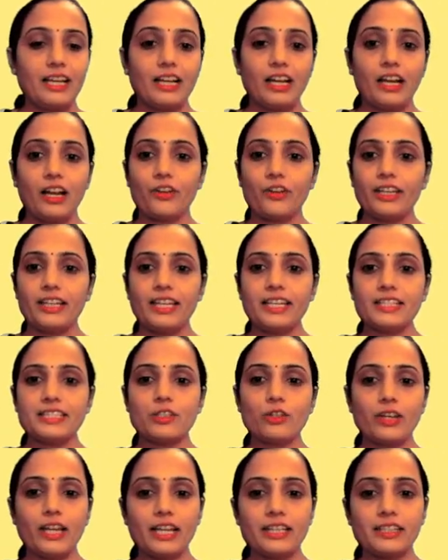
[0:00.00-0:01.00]
Okay, let's
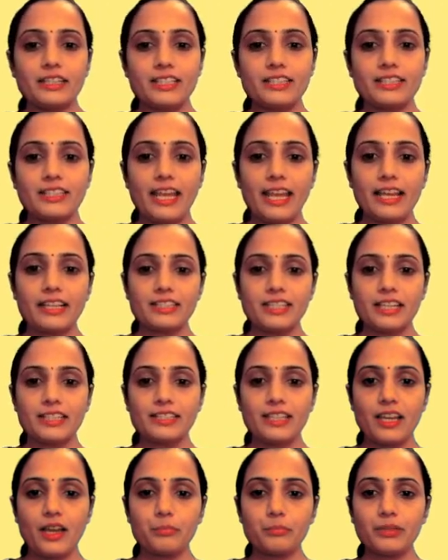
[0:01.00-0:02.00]
look at this next
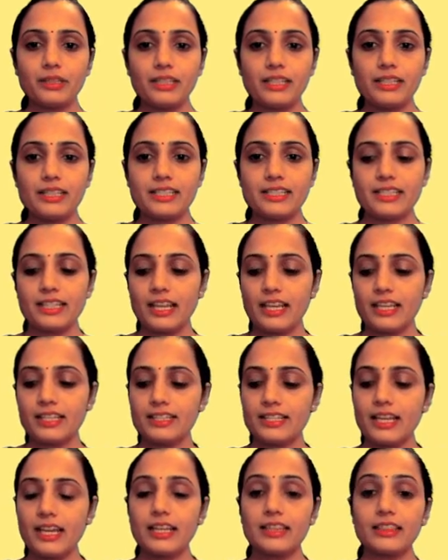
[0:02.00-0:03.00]
example. It
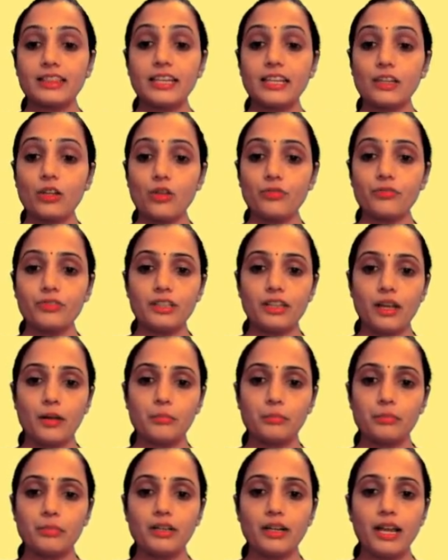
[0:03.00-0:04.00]
says, think of a
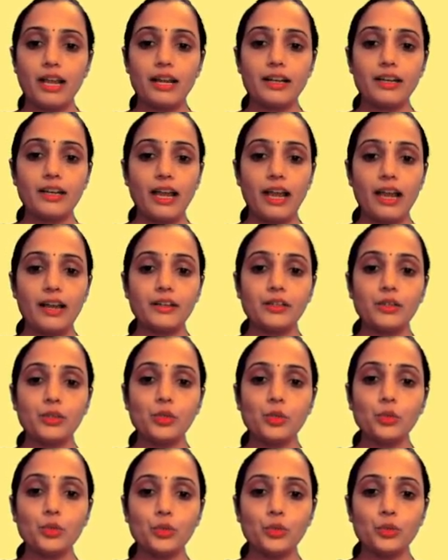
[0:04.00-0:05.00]
number and add
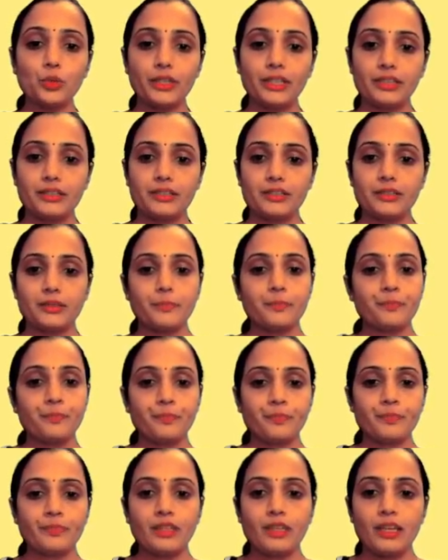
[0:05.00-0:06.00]
2 to it.
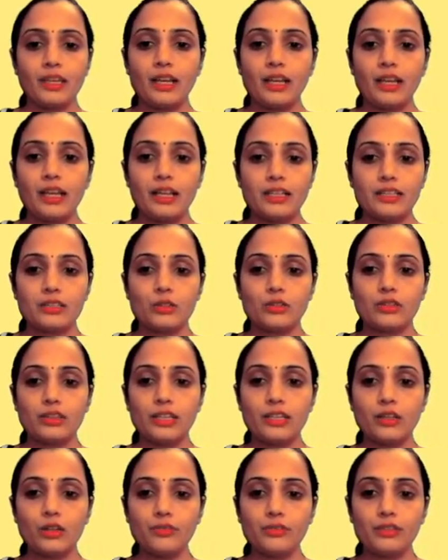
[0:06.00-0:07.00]
So
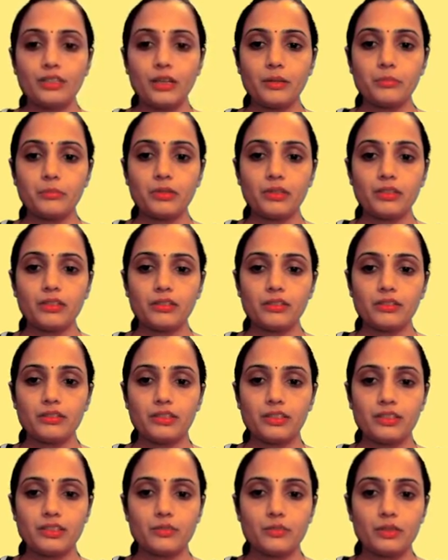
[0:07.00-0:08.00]
think of a number,
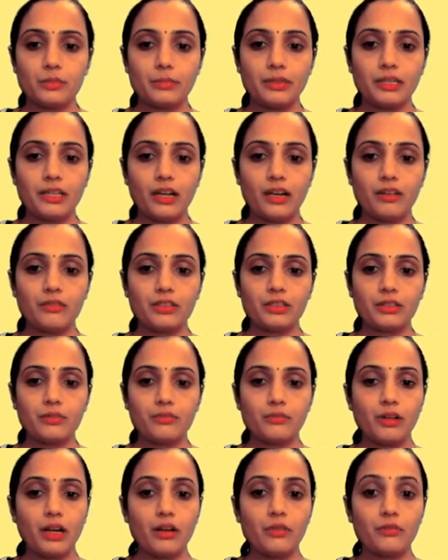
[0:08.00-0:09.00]
this will be
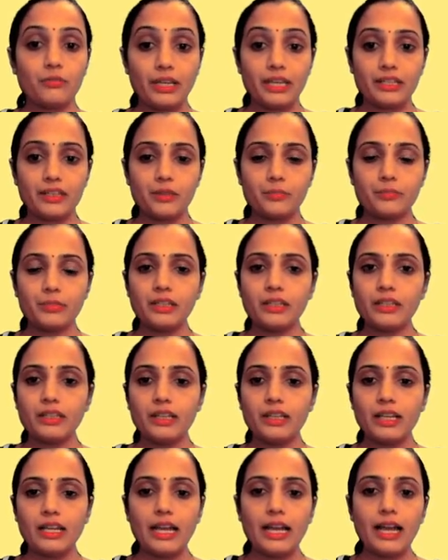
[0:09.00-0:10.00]
our
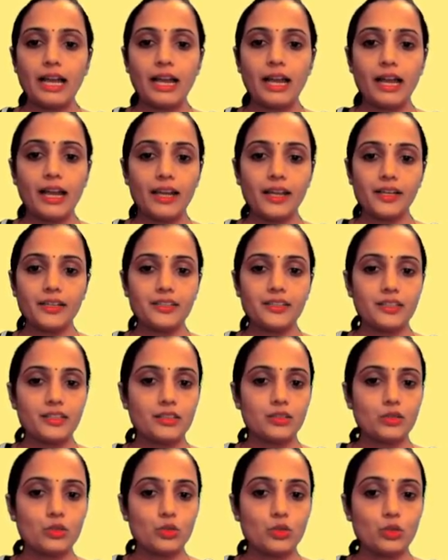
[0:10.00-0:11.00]
variable, add
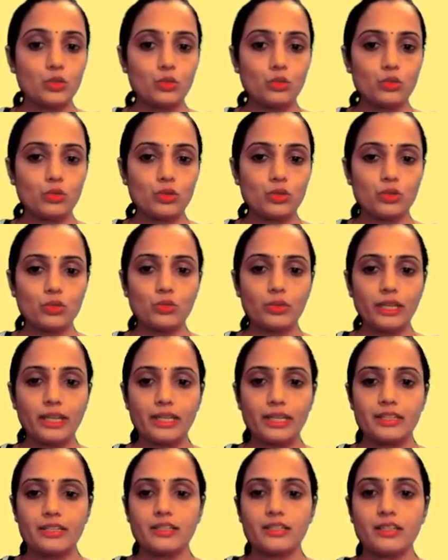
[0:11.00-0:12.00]
2 to
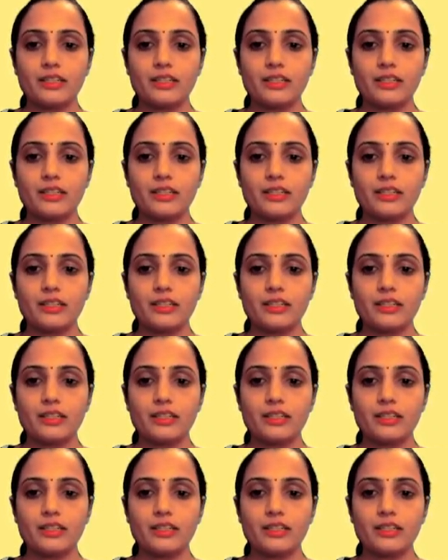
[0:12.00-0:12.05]
it.